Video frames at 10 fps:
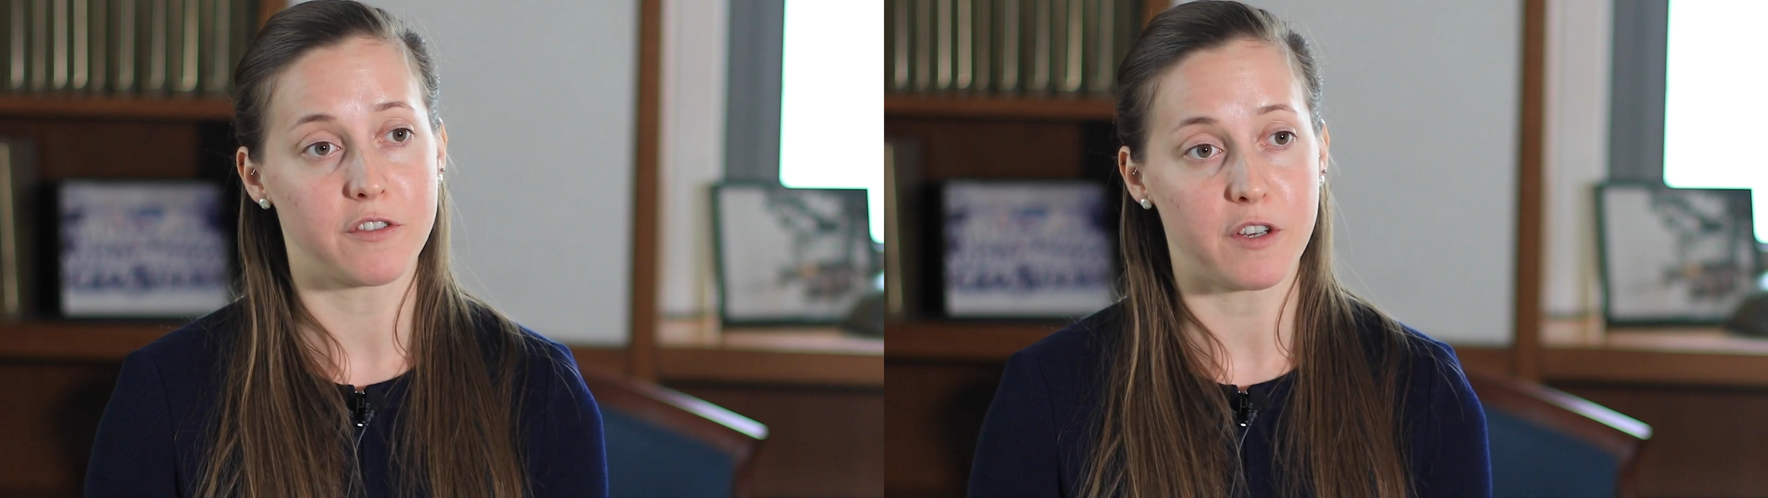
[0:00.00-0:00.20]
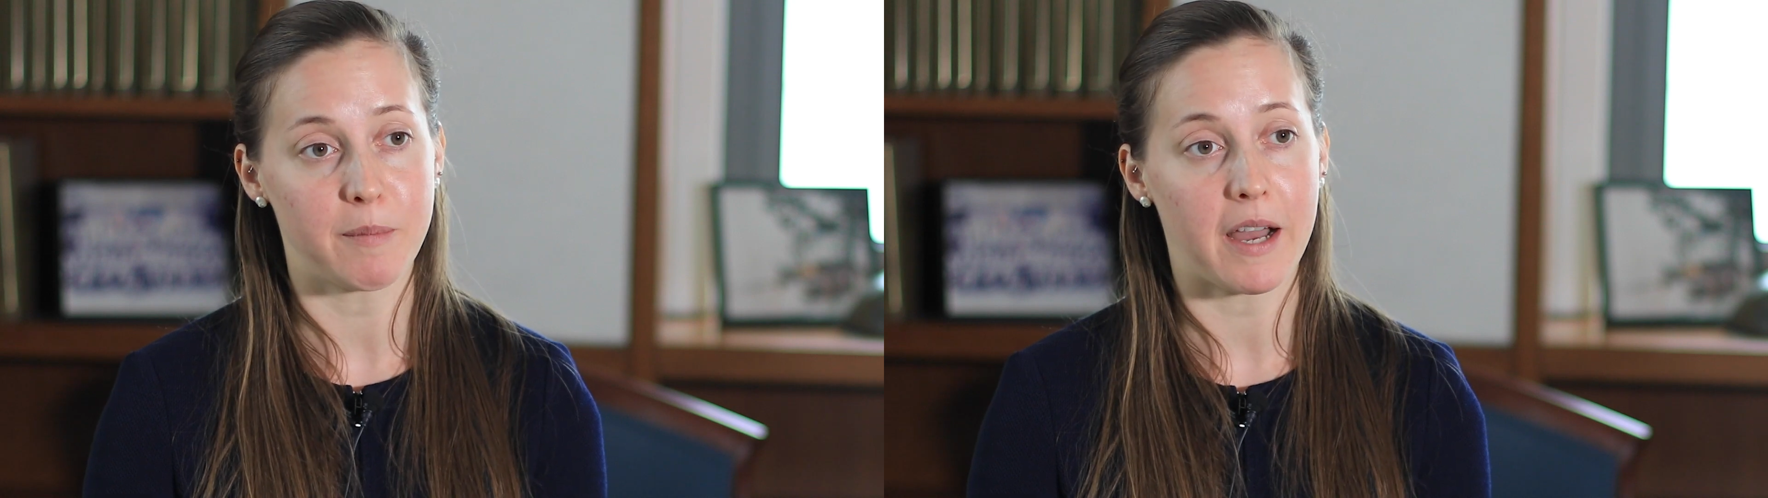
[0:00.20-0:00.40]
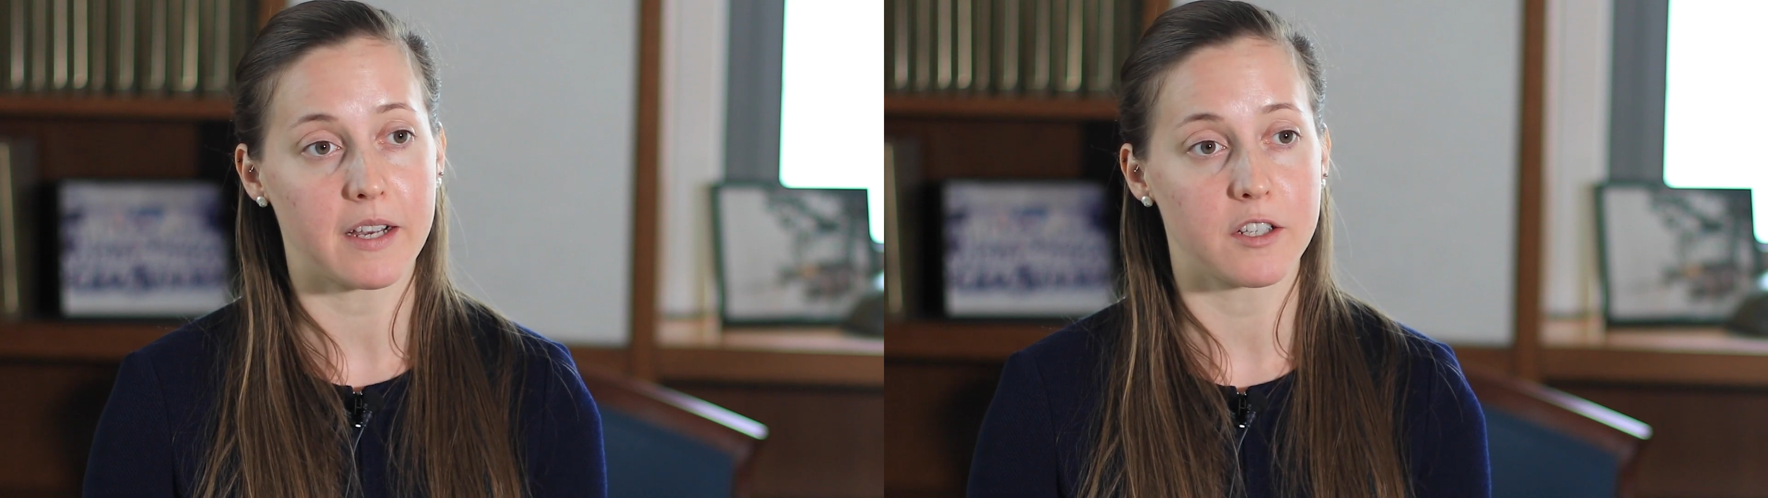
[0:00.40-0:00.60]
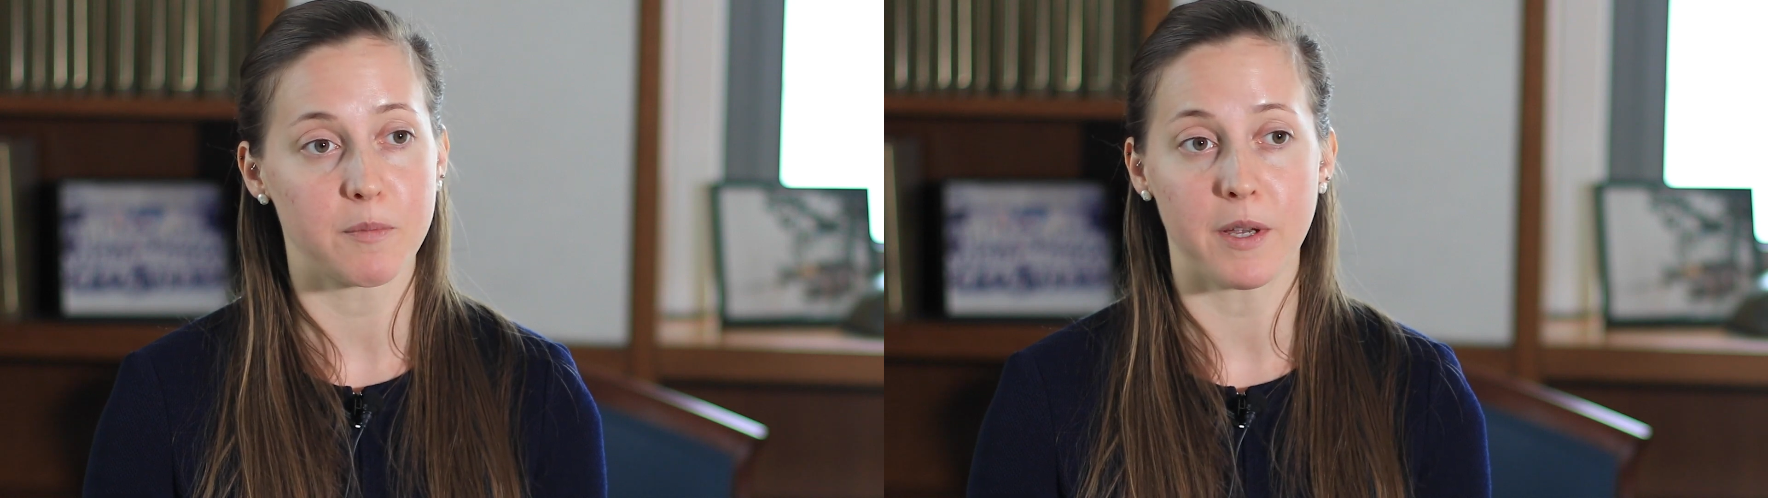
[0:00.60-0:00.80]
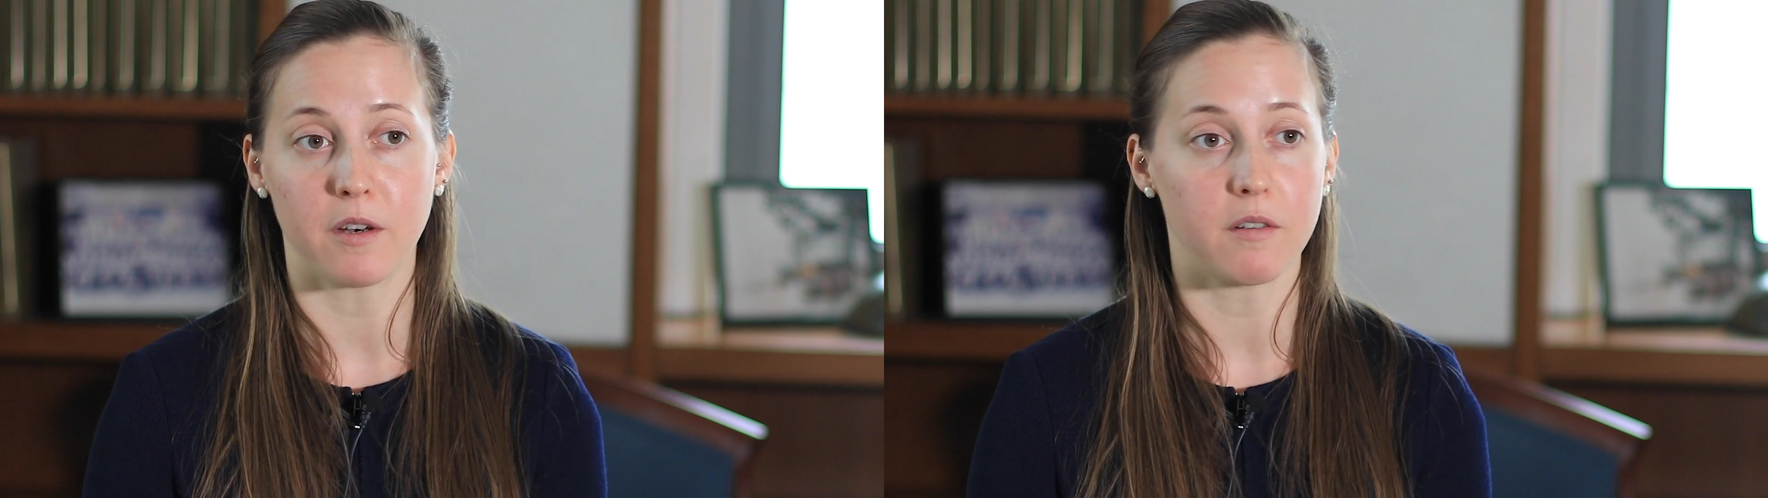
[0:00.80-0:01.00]
feedback has
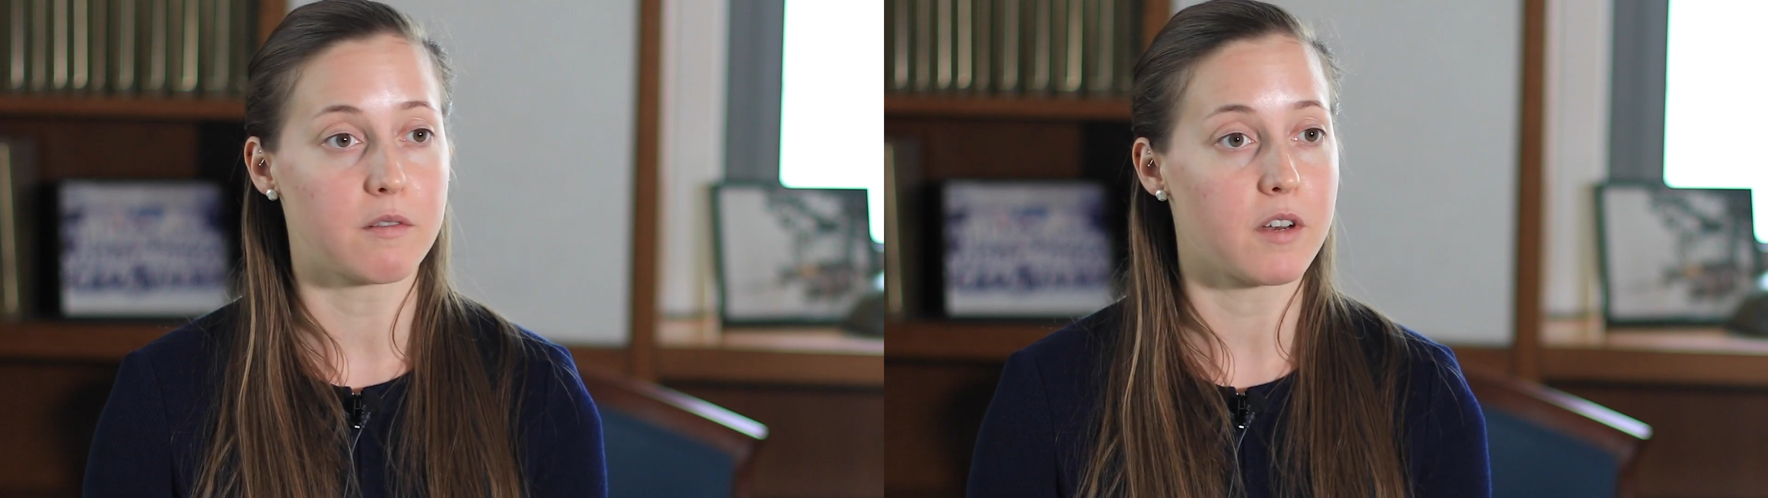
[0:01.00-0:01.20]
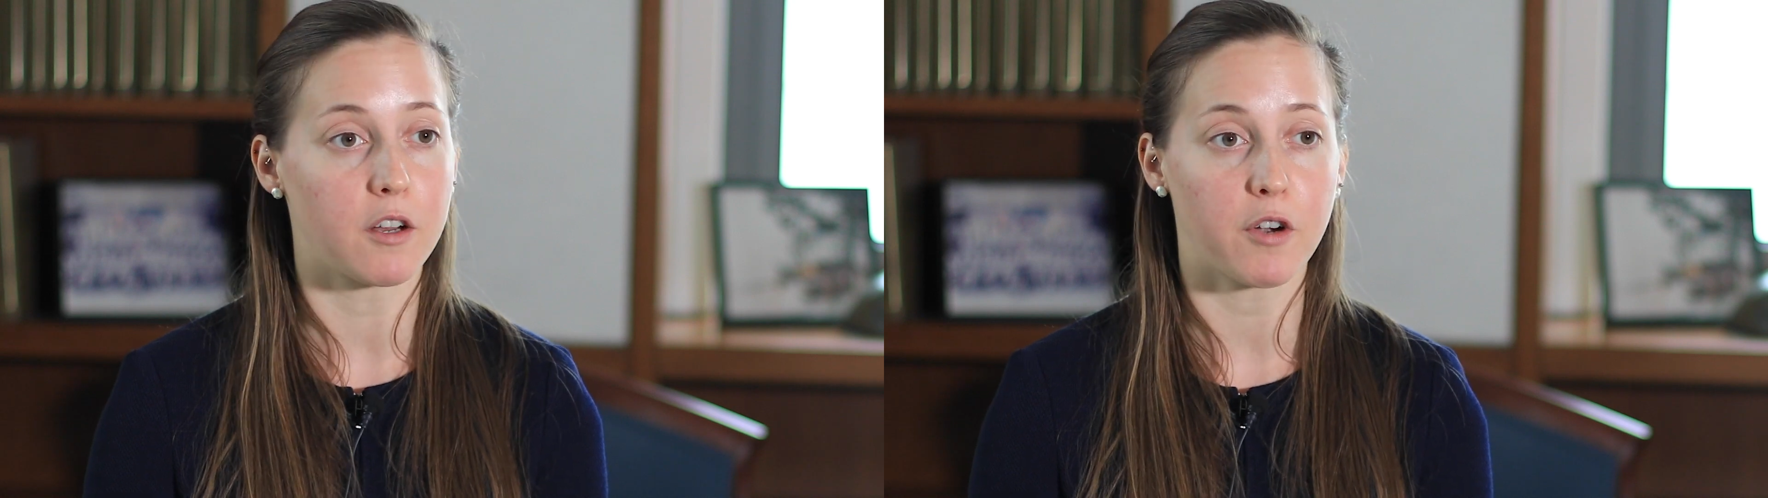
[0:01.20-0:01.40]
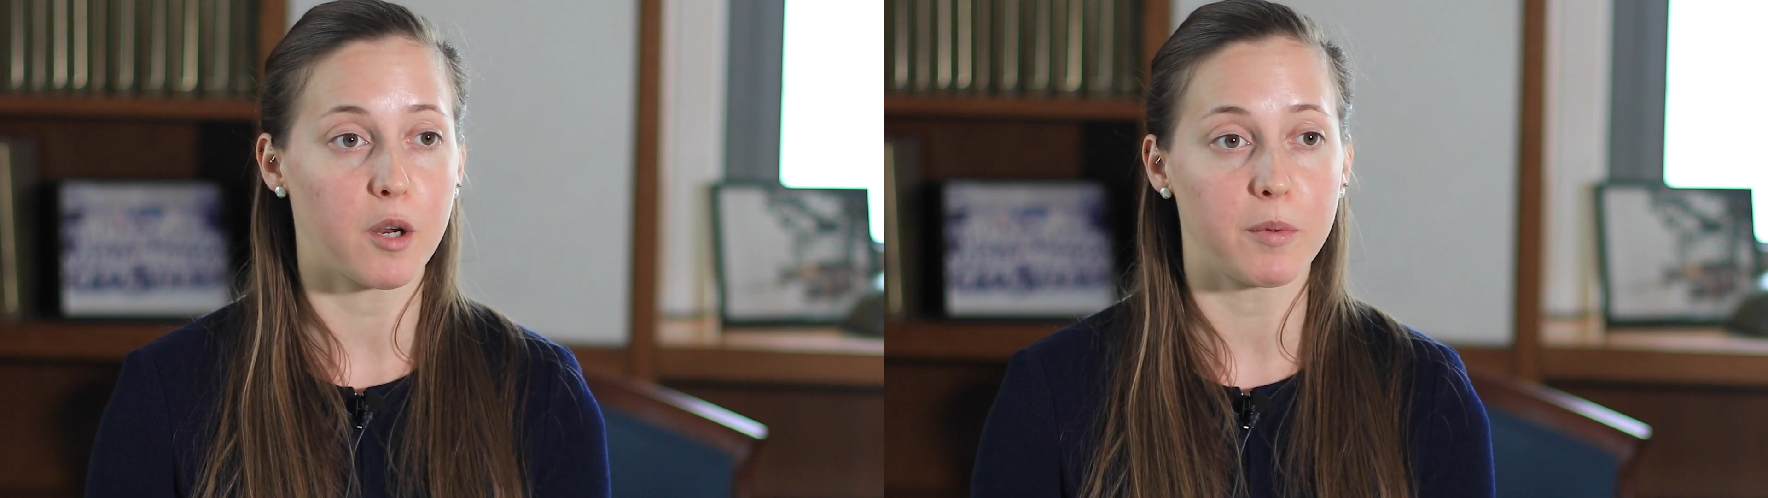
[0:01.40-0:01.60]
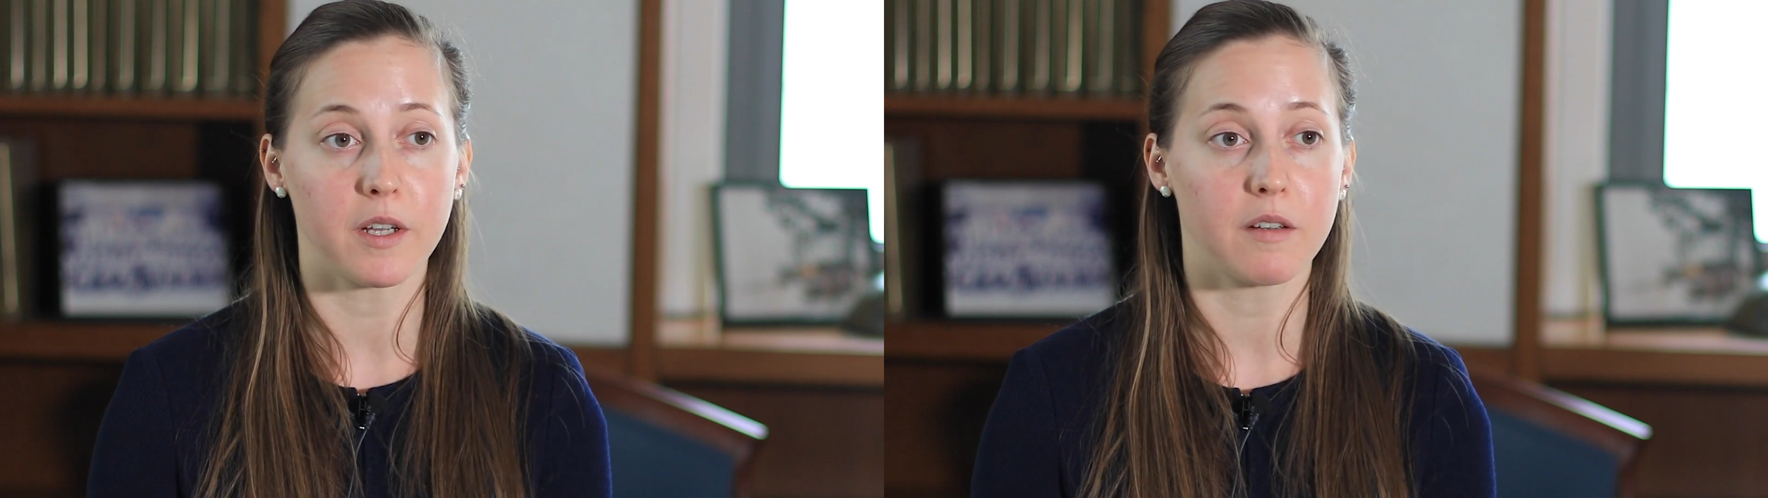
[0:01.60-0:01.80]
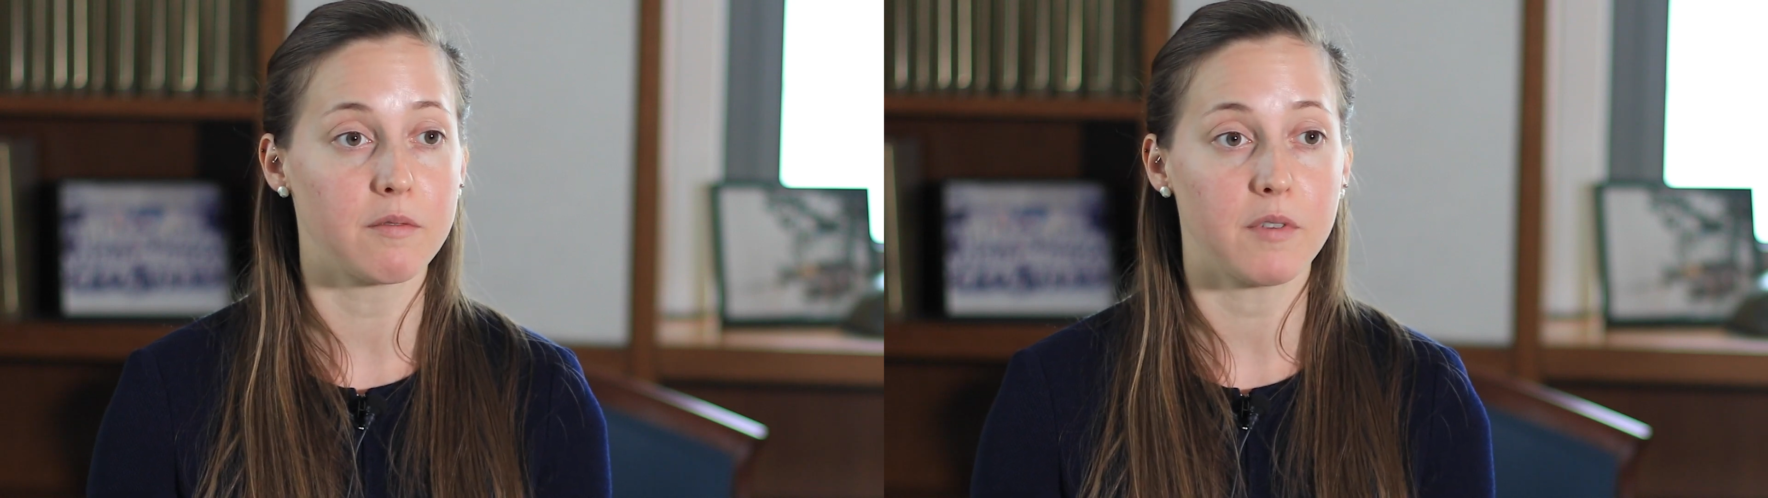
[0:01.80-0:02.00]
been incredibly